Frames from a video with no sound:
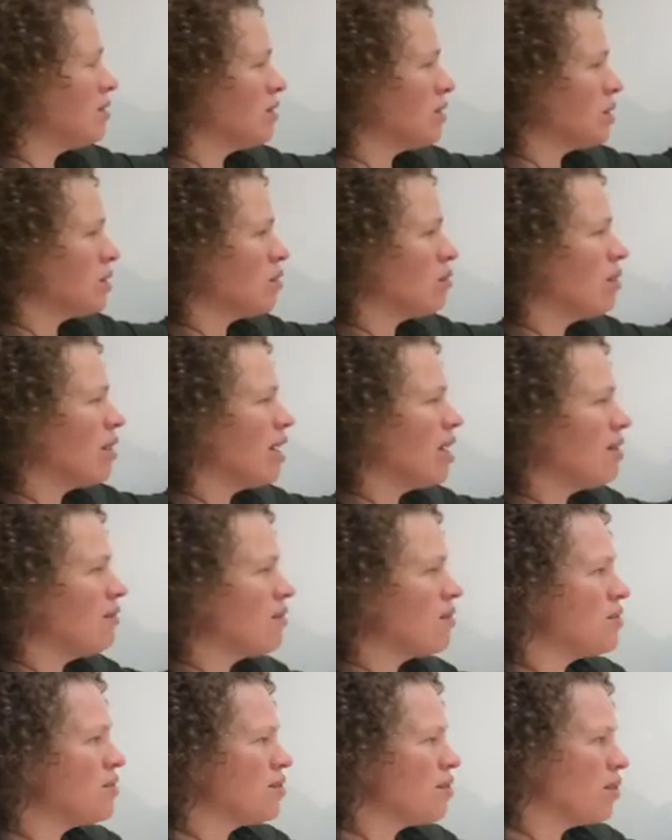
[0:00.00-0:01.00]
over
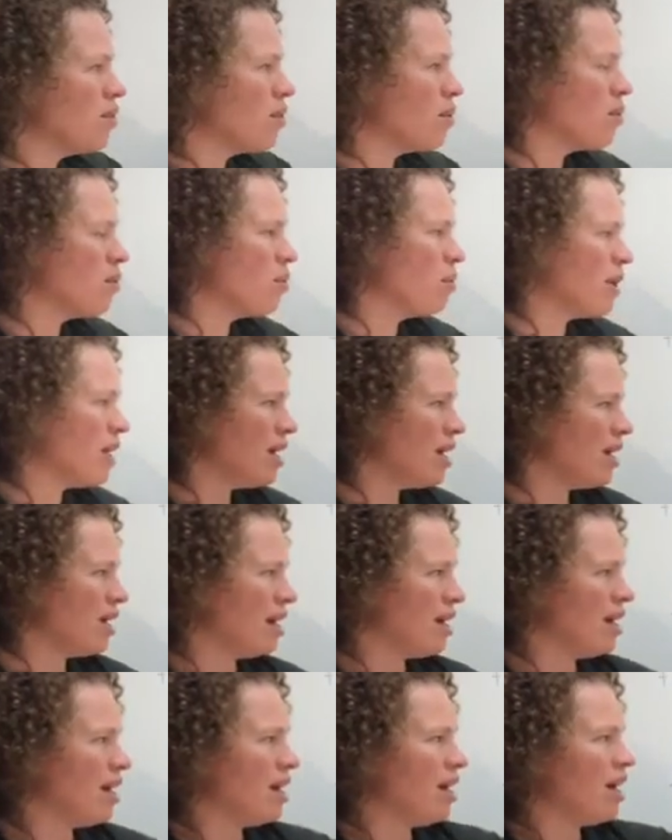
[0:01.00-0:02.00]
12, so
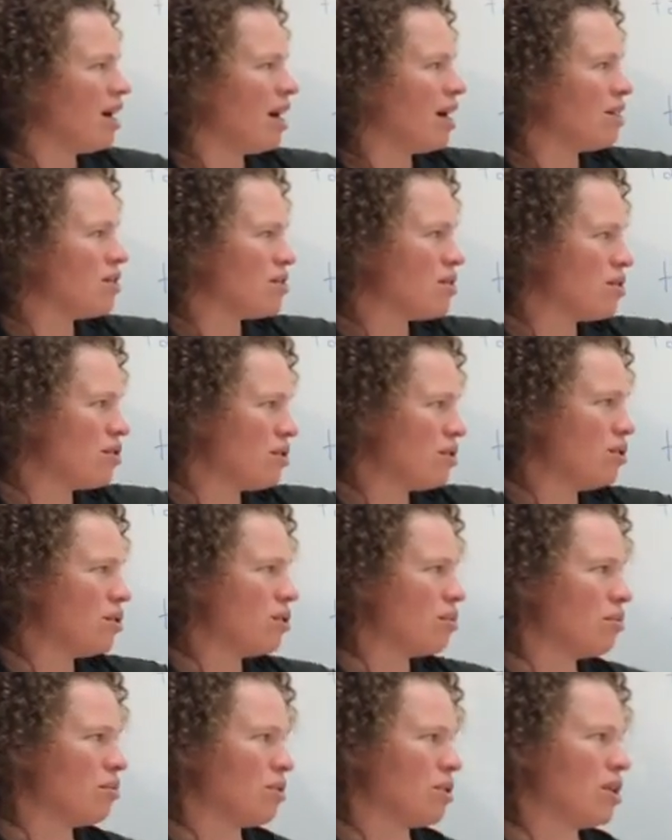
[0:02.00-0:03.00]
we
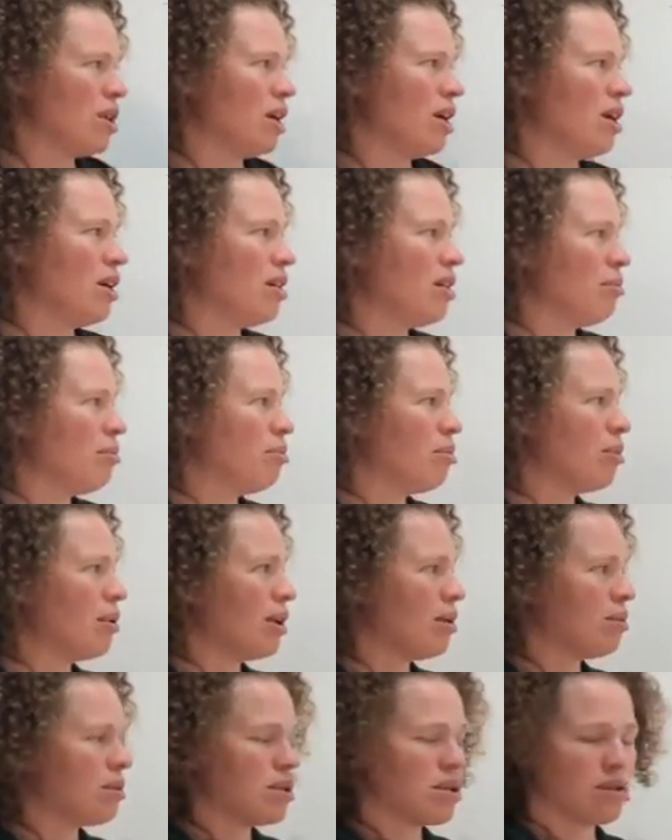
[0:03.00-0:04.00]
assumed the
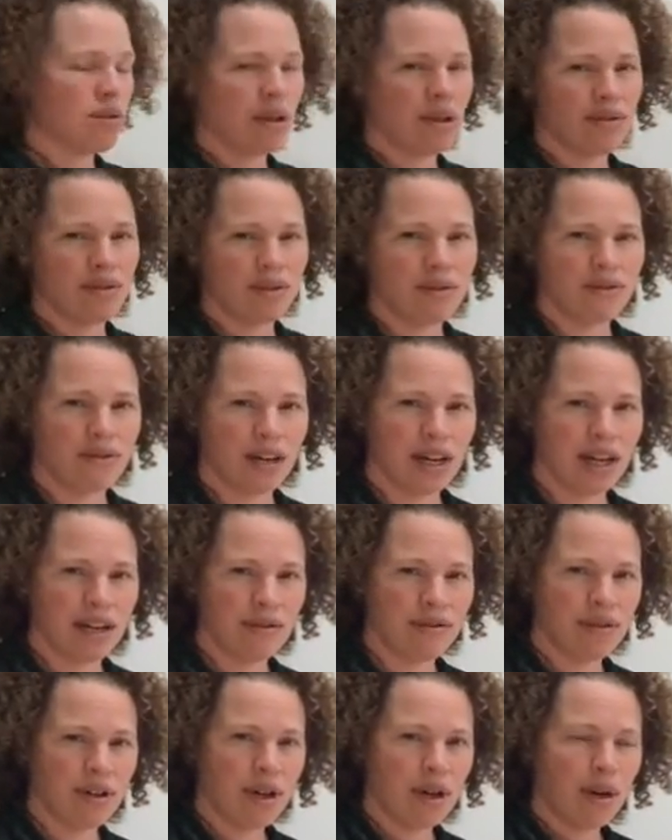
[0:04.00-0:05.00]
point was 12 and
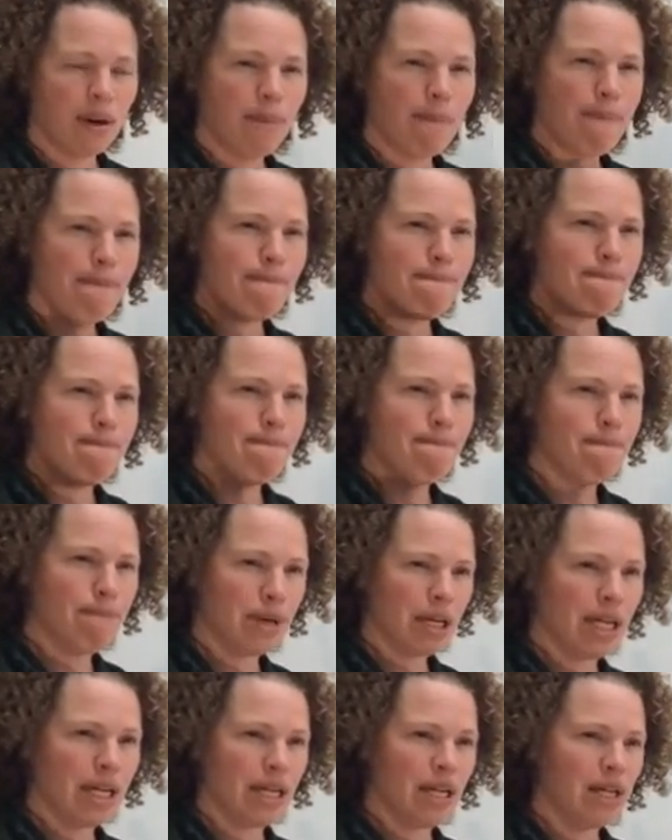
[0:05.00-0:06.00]
5.
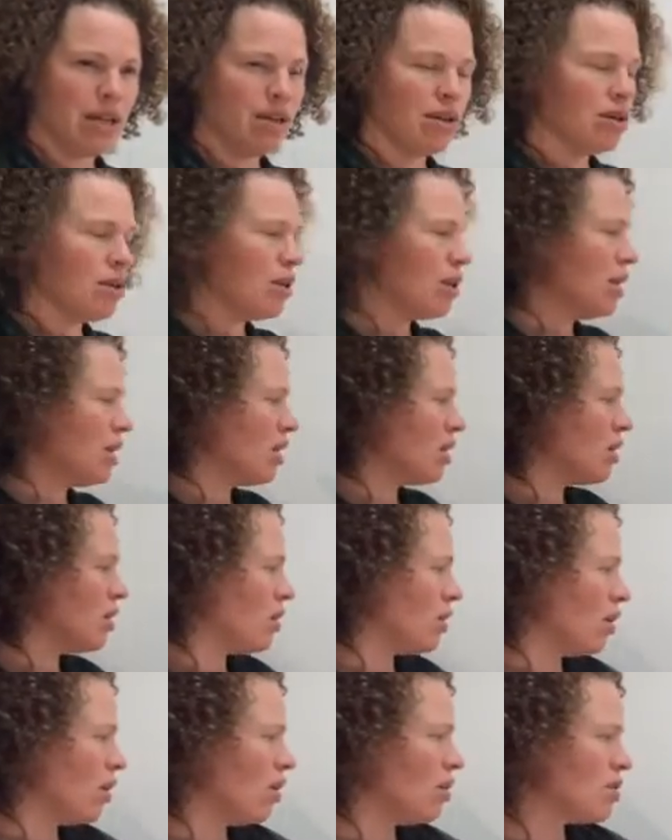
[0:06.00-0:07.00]
But it
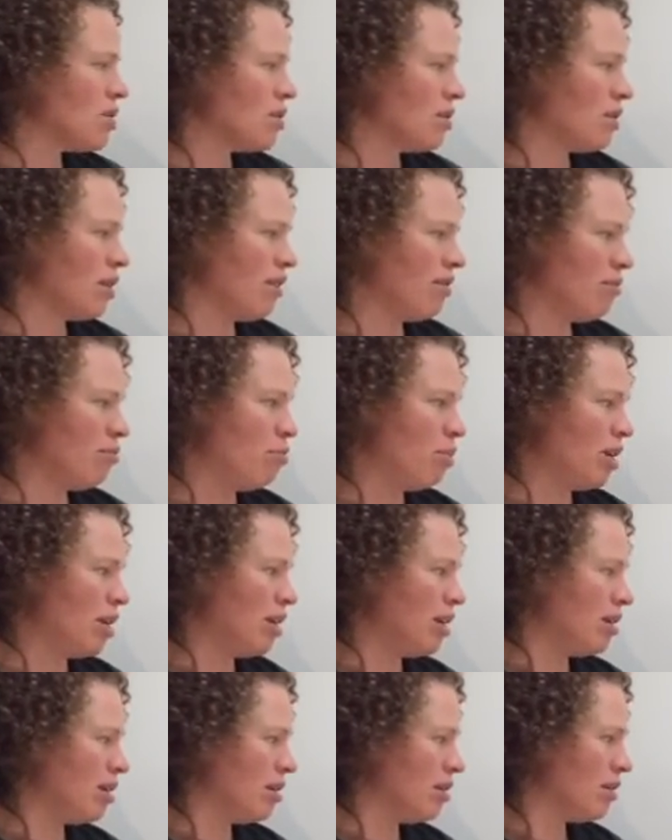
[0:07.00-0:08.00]
could also have
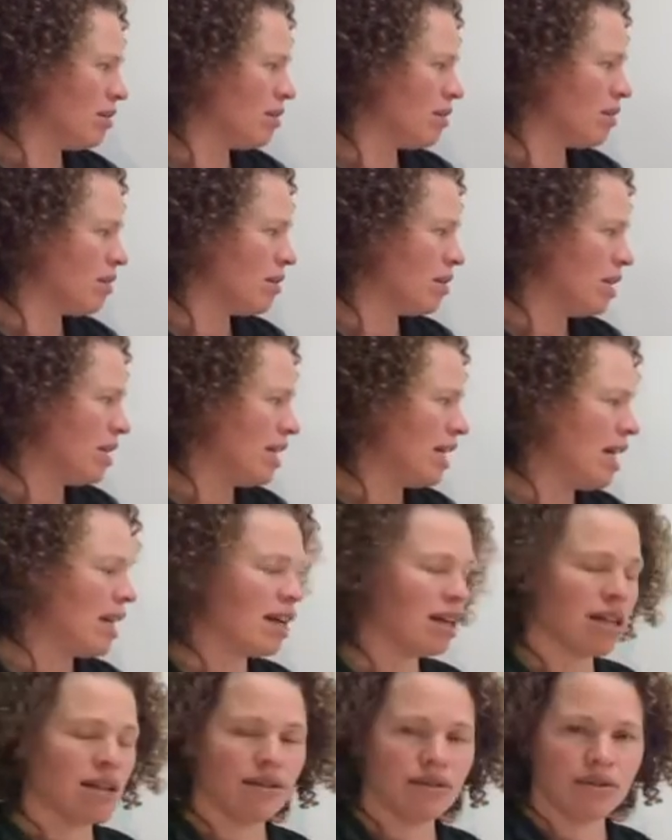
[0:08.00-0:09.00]
been
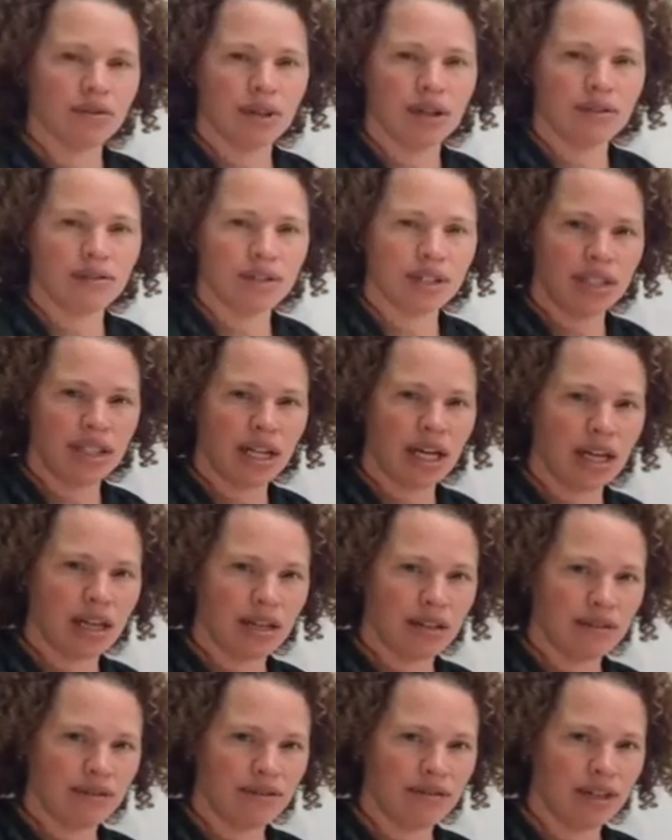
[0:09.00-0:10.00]
negative 12 and
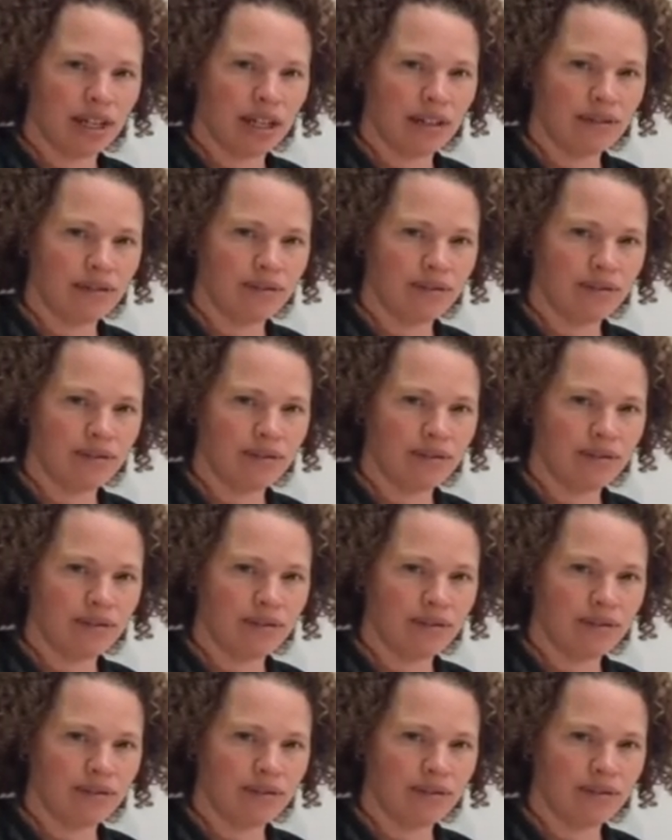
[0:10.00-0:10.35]
negative 5.